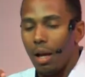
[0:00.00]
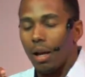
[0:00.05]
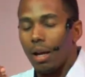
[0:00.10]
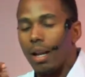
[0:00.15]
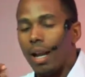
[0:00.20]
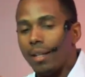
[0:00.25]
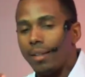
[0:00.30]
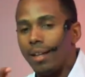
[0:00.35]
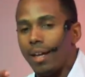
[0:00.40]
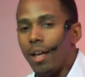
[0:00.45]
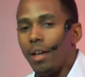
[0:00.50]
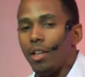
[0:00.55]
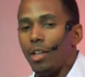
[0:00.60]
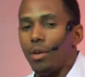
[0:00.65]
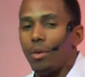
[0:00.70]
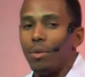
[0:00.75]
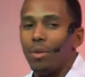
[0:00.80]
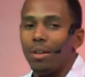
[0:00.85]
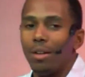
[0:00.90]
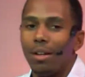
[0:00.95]
Can I tell
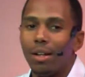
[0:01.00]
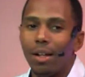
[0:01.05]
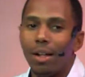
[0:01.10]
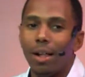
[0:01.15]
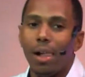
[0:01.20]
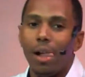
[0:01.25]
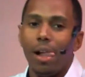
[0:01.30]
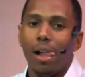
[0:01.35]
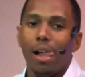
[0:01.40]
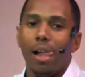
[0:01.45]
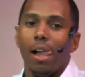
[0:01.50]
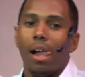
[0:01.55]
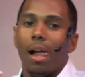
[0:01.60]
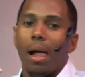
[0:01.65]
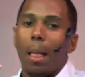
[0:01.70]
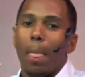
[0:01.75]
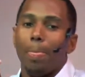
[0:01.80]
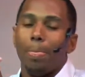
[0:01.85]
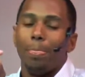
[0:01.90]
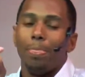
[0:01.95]
you
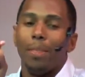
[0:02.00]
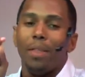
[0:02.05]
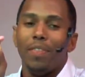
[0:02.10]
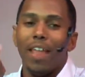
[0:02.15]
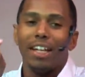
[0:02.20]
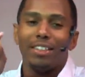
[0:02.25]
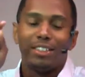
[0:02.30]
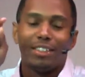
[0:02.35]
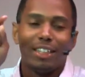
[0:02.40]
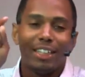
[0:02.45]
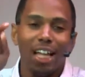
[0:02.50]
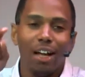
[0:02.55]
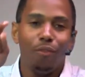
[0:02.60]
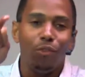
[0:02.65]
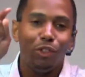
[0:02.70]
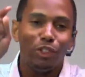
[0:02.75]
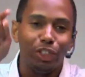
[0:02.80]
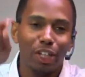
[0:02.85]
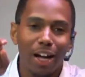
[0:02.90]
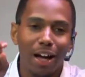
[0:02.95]
that that's the
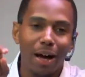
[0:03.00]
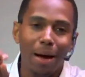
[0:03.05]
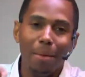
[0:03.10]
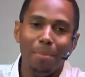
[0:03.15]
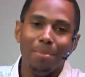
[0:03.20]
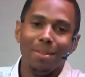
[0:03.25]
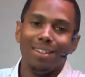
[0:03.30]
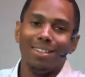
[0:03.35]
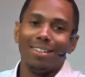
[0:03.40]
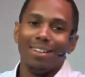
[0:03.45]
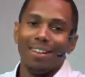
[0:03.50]
devil's job?